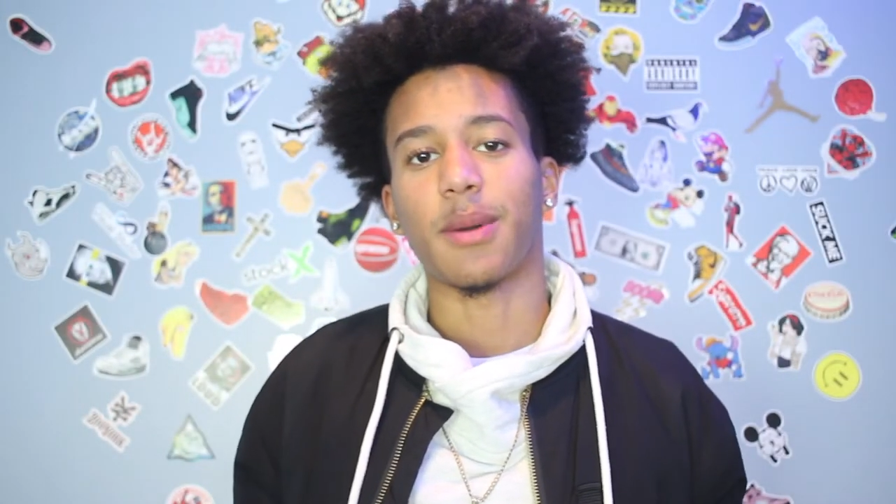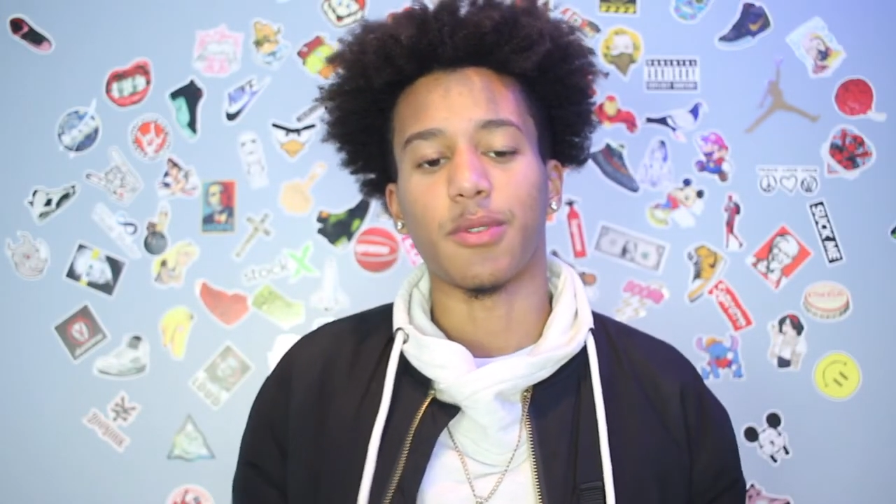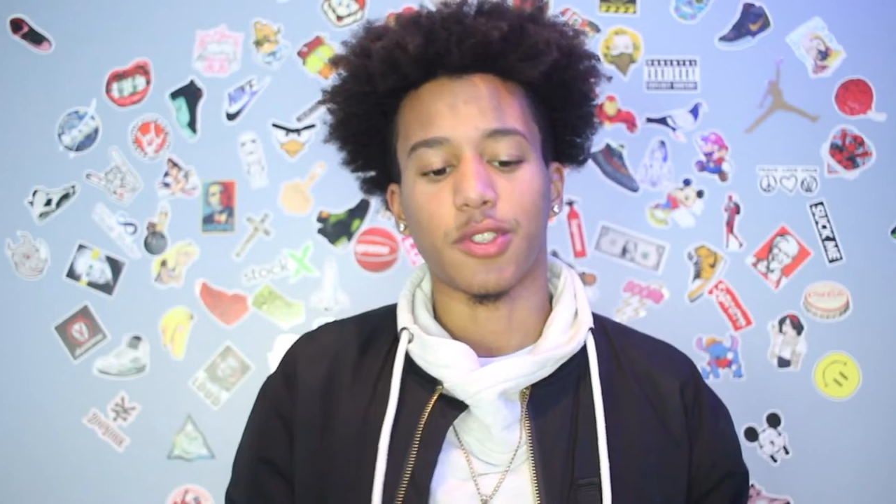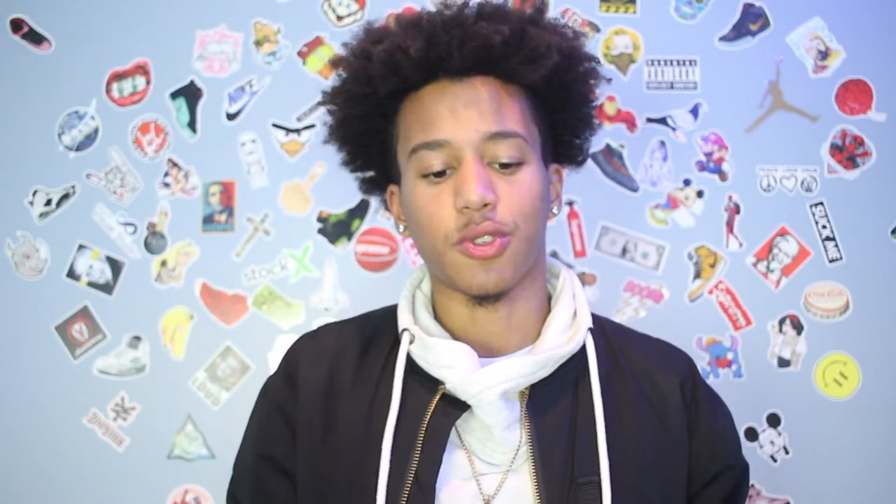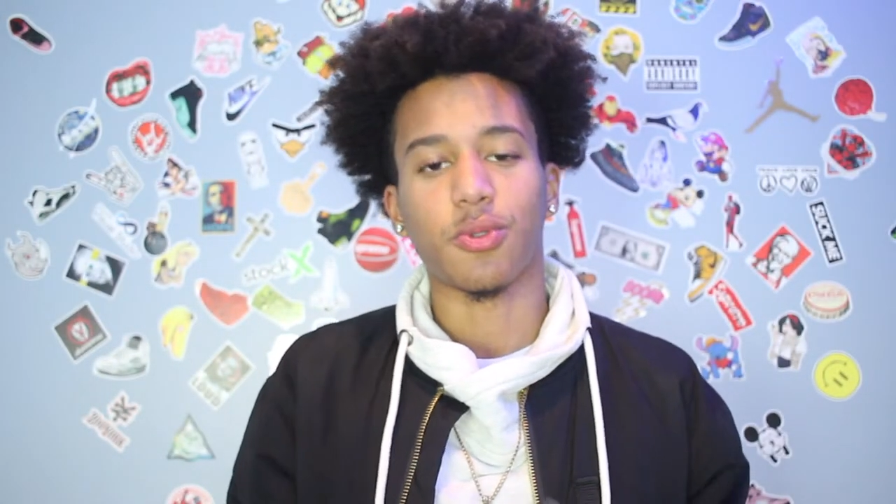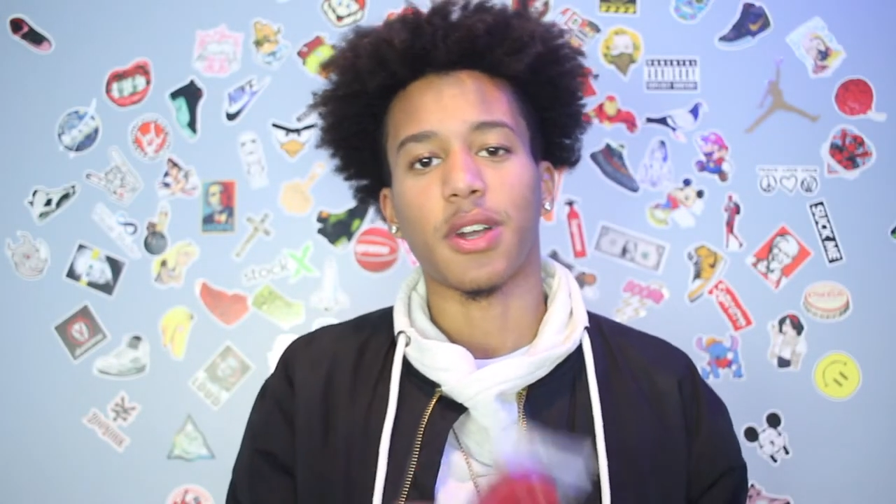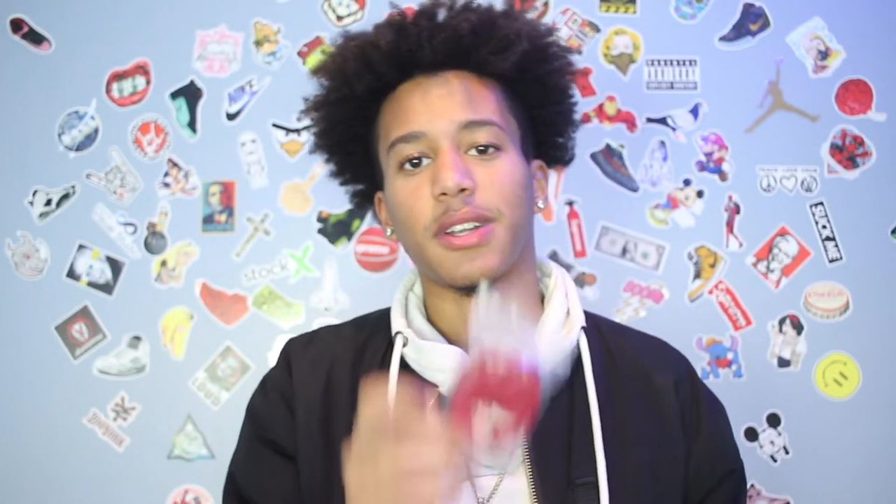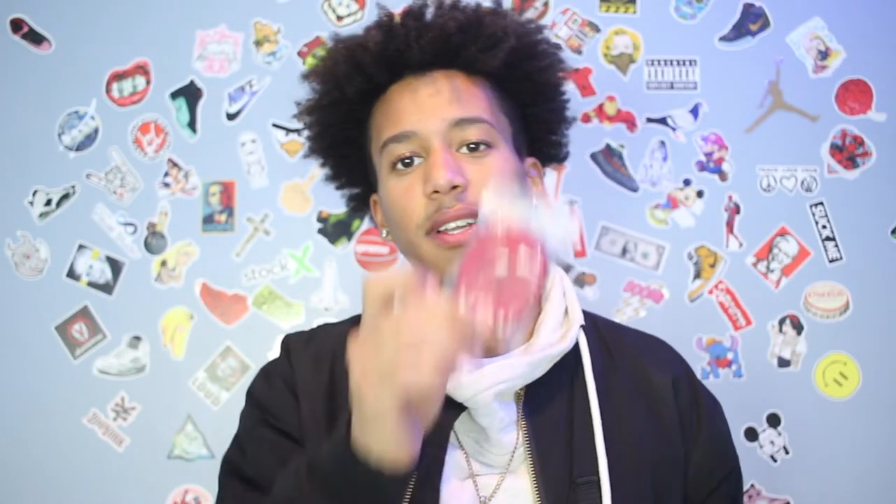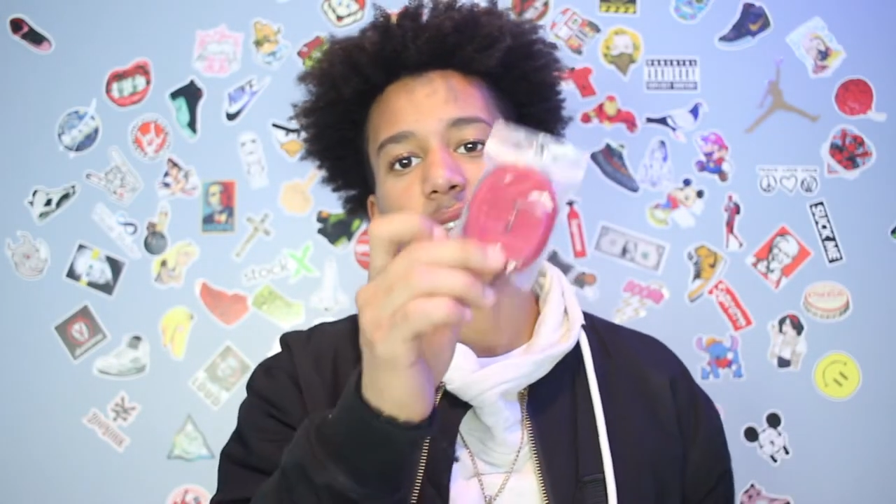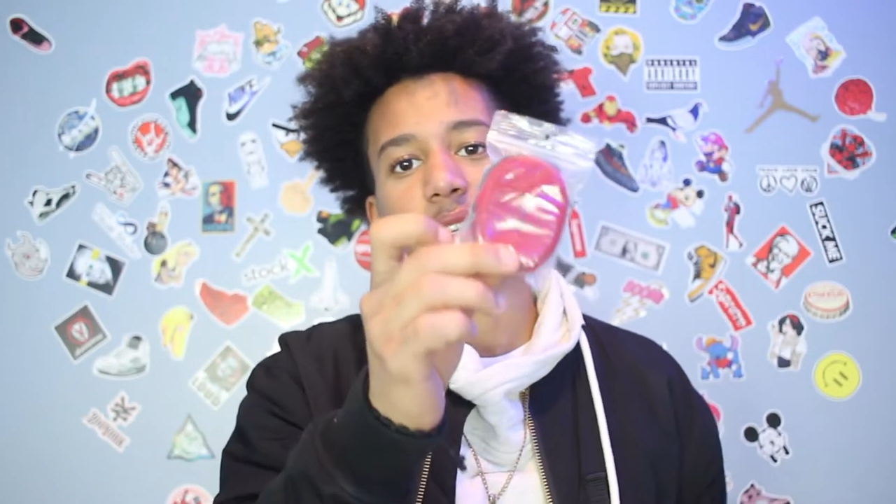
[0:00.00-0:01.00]
come with two
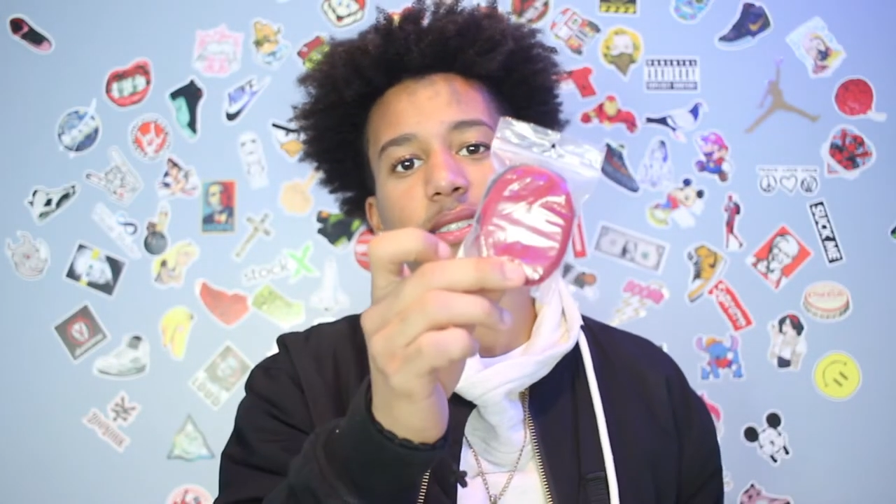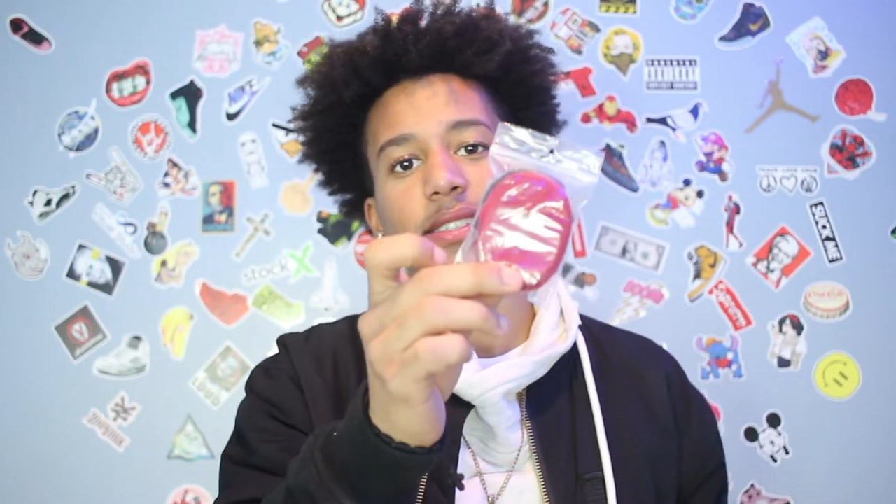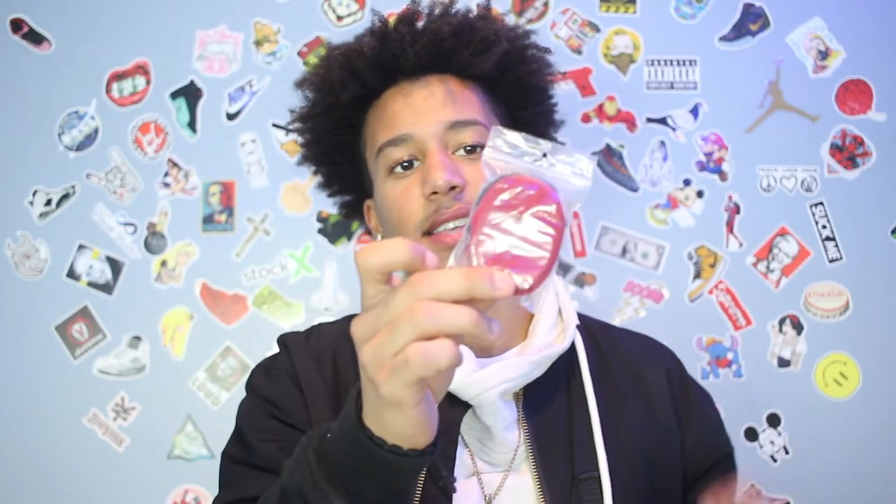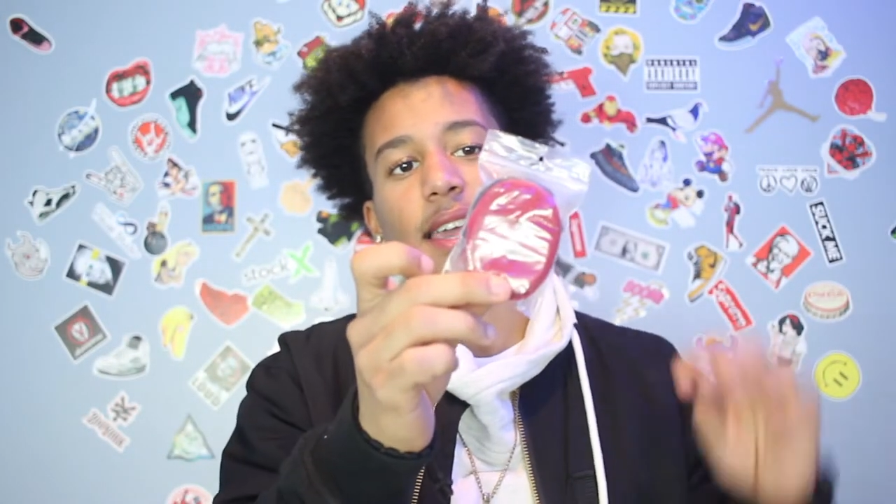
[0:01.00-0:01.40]
color laces that